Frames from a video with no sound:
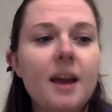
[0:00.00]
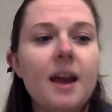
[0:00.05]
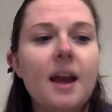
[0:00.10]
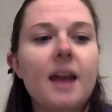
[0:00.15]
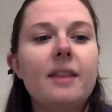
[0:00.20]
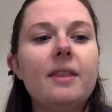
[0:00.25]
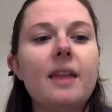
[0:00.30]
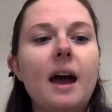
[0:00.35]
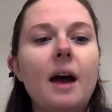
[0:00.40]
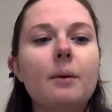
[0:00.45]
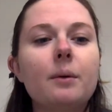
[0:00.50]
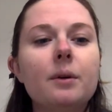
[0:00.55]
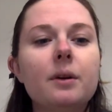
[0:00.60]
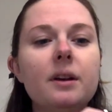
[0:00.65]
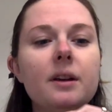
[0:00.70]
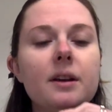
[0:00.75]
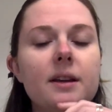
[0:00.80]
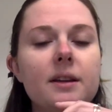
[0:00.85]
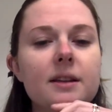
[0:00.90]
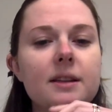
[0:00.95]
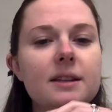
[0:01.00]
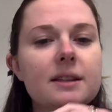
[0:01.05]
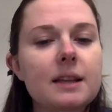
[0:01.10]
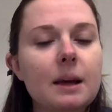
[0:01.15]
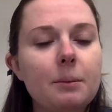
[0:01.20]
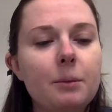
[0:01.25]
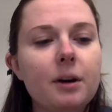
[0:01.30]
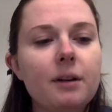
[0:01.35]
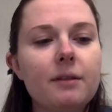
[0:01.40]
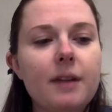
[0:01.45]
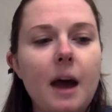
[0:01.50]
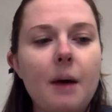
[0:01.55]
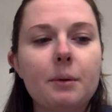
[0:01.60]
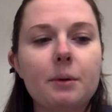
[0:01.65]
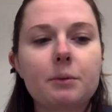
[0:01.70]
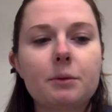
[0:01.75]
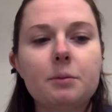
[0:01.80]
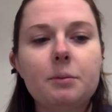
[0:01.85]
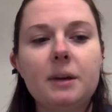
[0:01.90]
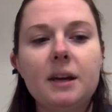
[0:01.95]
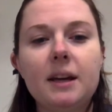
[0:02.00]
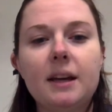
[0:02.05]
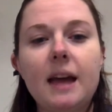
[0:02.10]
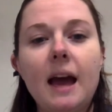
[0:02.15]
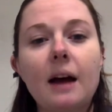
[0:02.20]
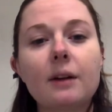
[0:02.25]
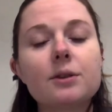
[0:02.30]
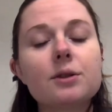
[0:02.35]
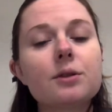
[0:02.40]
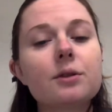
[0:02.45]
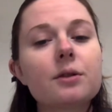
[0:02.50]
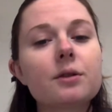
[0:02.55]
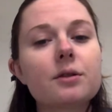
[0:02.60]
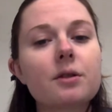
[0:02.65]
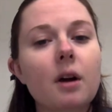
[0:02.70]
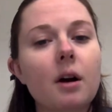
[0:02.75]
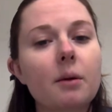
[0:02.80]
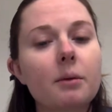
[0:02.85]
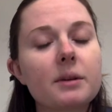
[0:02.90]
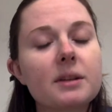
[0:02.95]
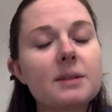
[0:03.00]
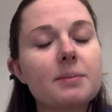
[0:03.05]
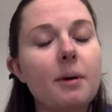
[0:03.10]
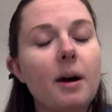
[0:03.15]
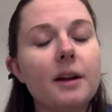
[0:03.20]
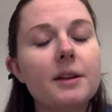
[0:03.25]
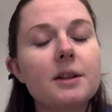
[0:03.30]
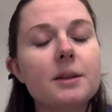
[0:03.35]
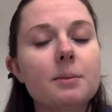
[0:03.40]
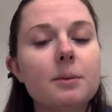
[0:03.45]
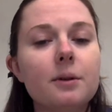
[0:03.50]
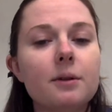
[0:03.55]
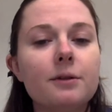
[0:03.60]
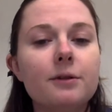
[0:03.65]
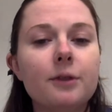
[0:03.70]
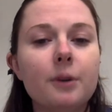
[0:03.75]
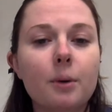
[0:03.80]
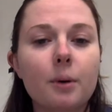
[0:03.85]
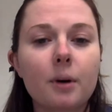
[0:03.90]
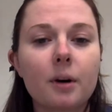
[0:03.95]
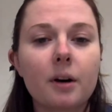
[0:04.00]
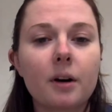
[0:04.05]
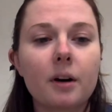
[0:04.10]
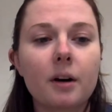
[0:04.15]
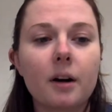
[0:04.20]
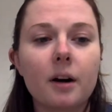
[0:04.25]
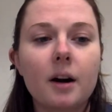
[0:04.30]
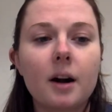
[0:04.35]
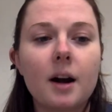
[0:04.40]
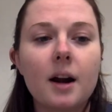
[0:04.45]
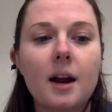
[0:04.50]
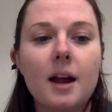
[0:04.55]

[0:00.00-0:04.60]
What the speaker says: And that one, the summary of that one would be counselors are responsible for